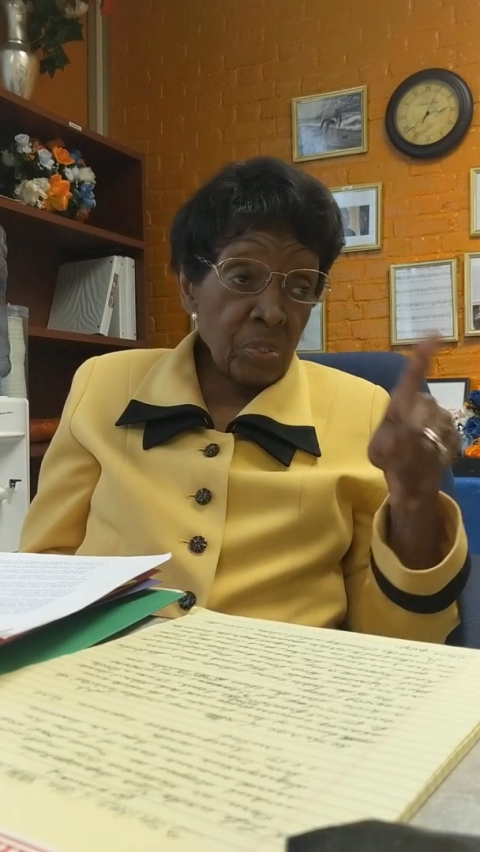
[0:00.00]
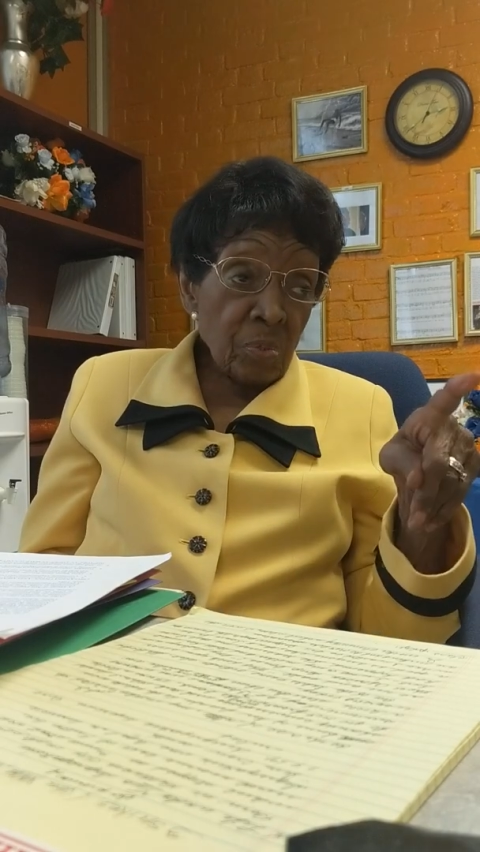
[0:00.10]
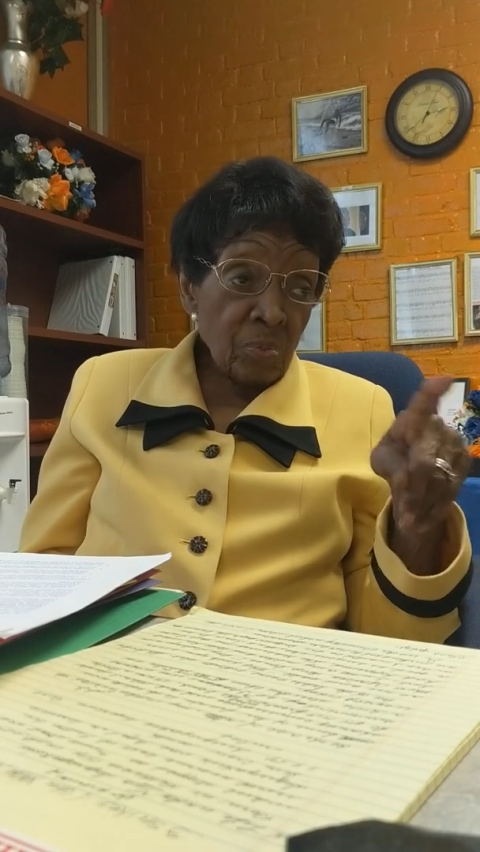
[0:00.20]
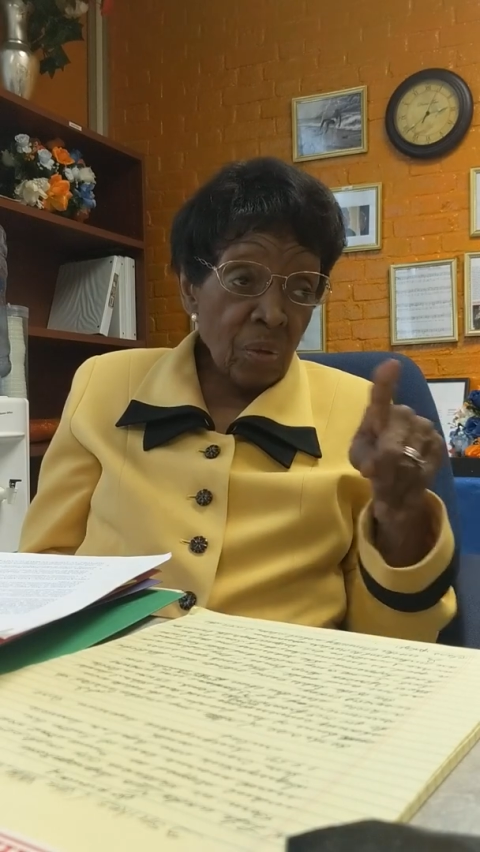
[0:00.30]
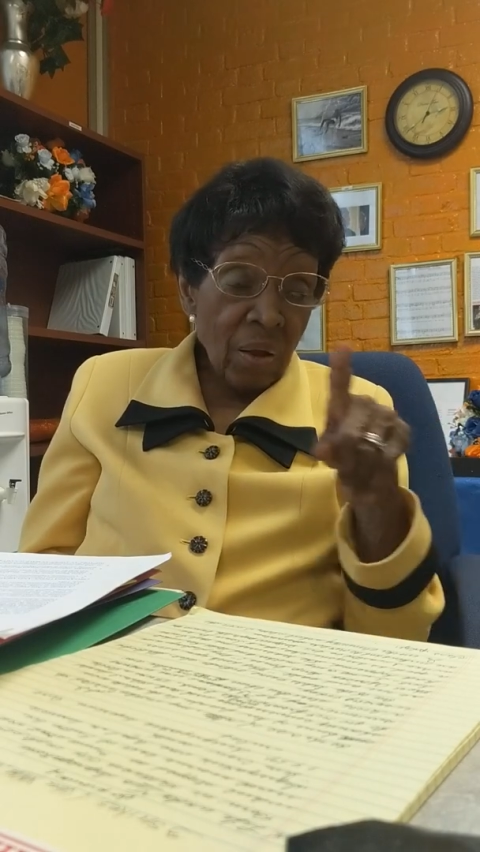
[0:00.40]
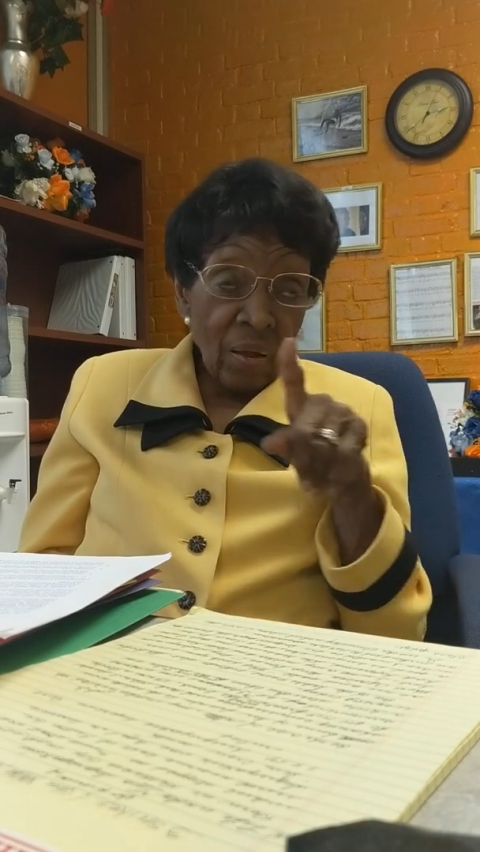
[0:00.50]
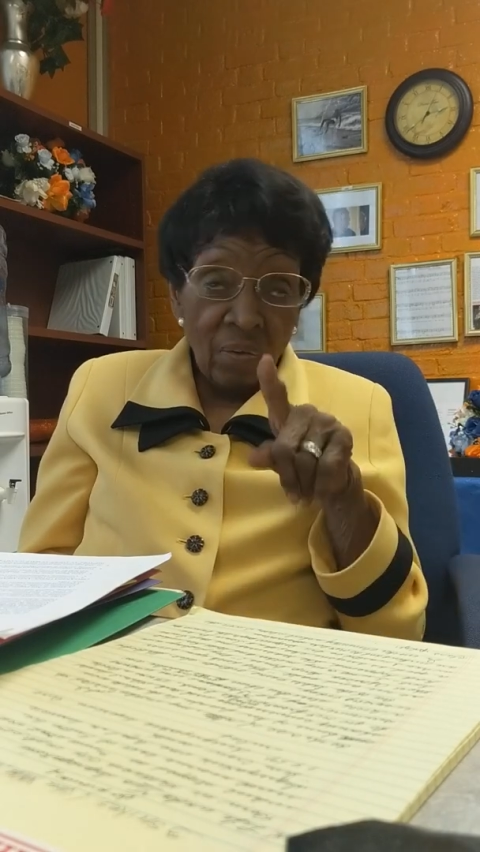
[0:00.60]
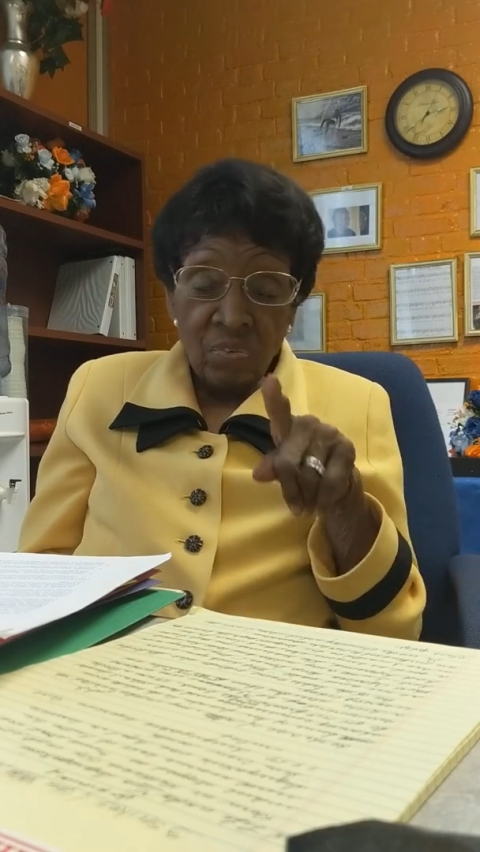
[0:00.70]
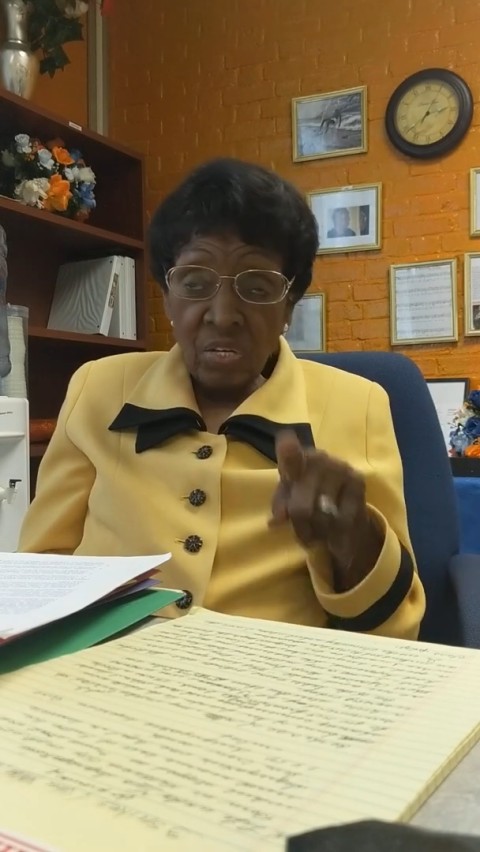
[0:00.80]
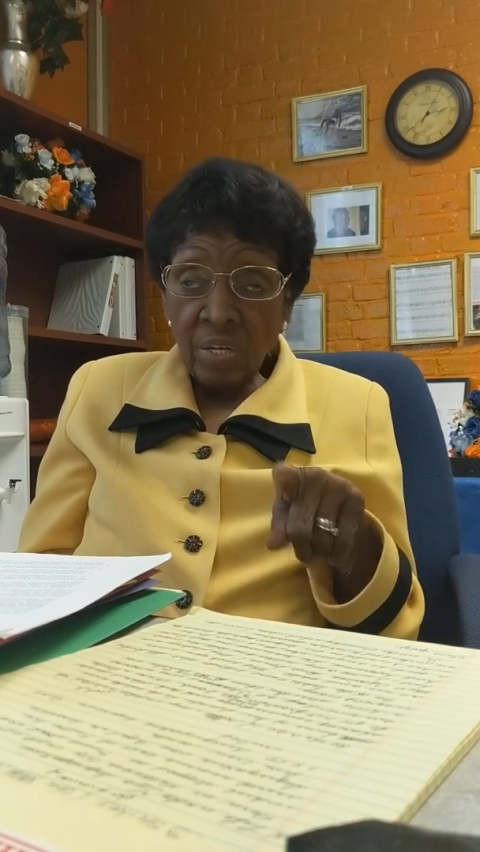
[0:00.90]
two,
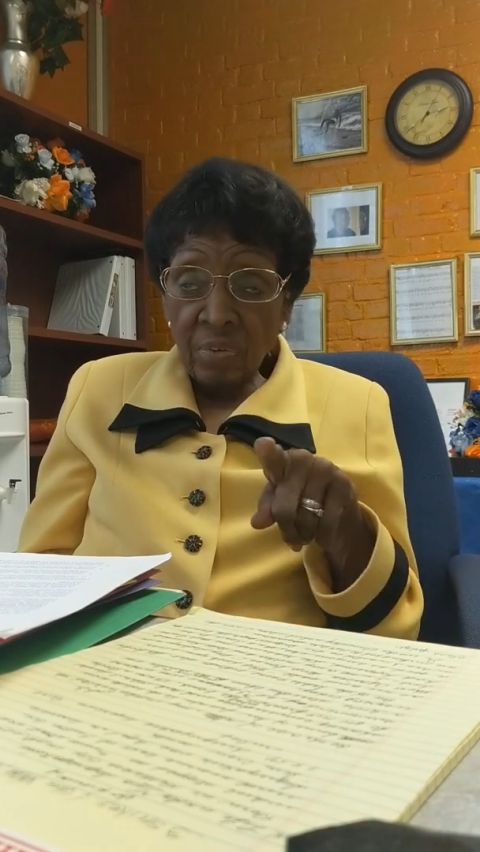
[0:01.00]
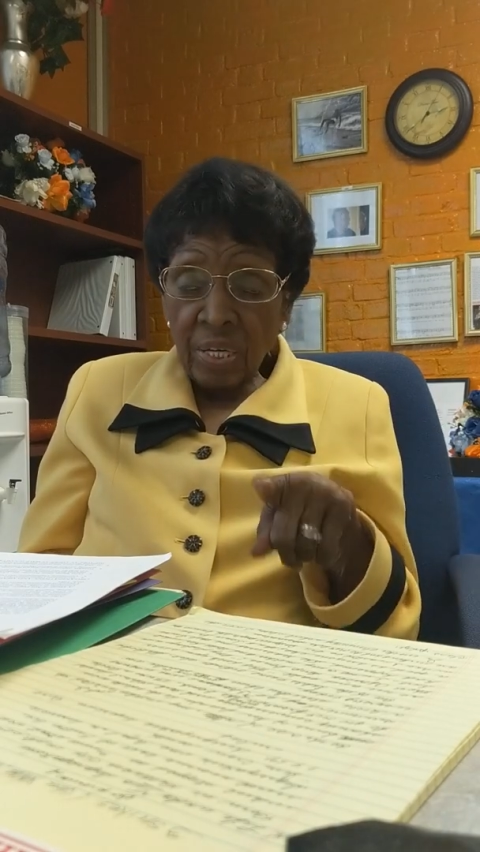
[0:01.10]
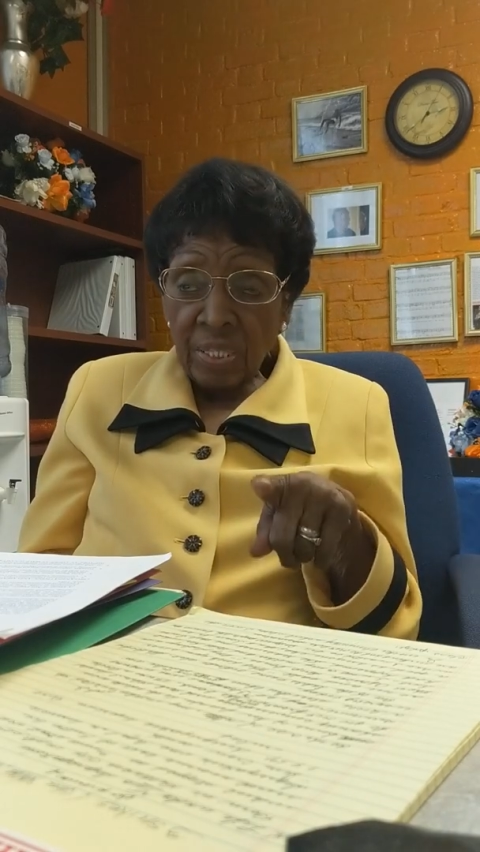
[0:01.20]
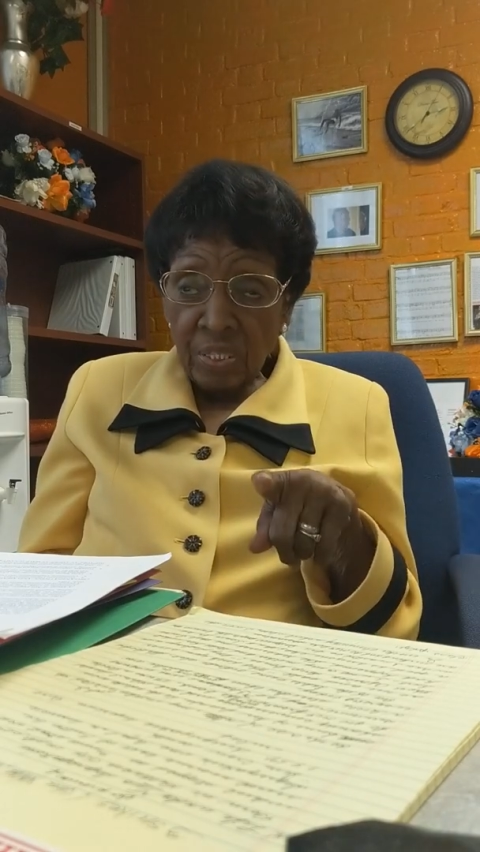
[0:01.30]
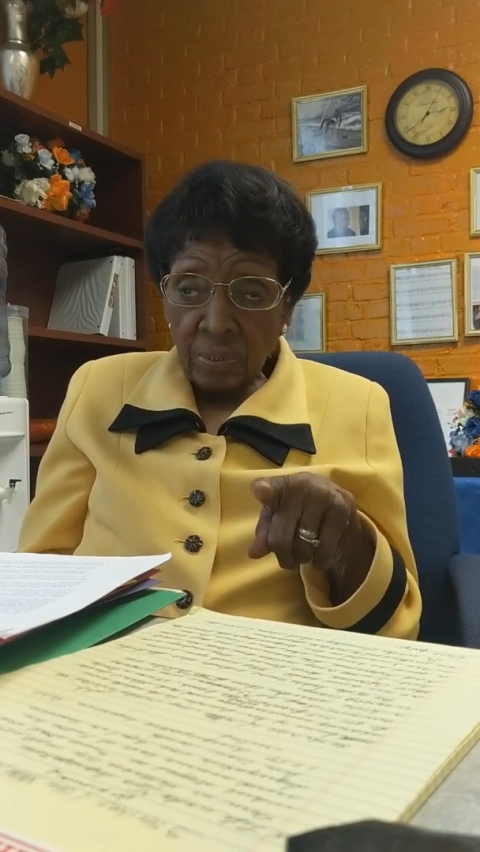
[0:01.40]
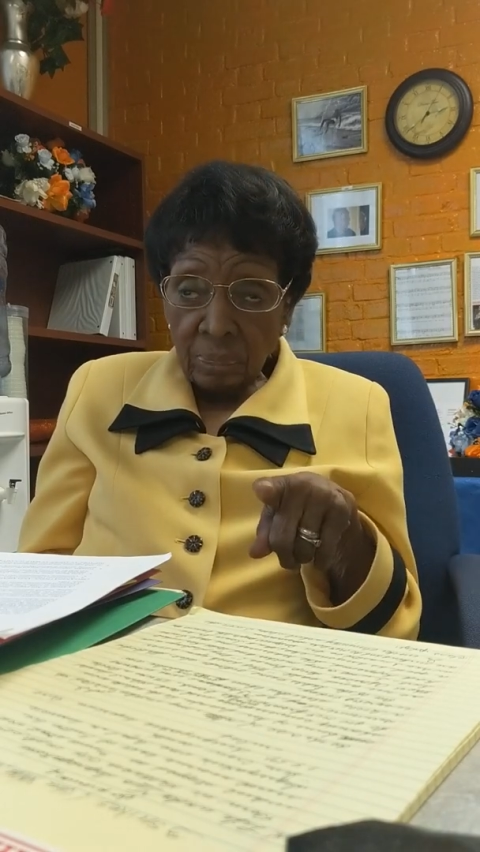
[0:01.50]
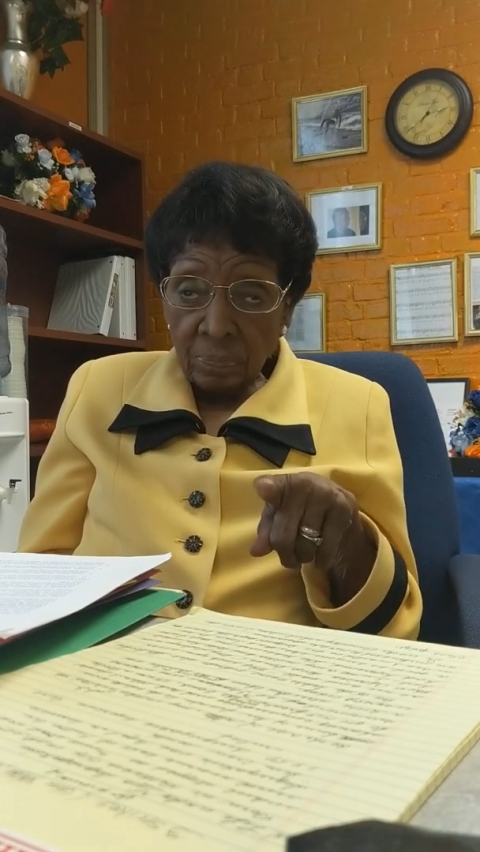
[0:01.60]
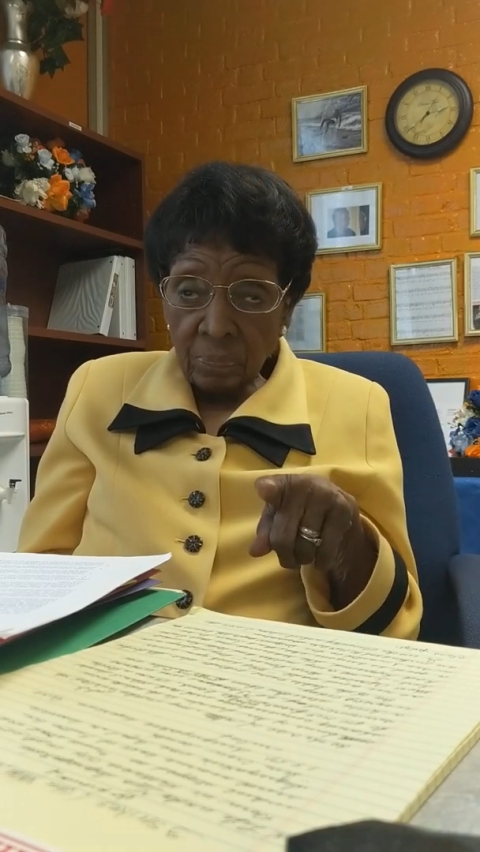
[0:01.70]
segregation.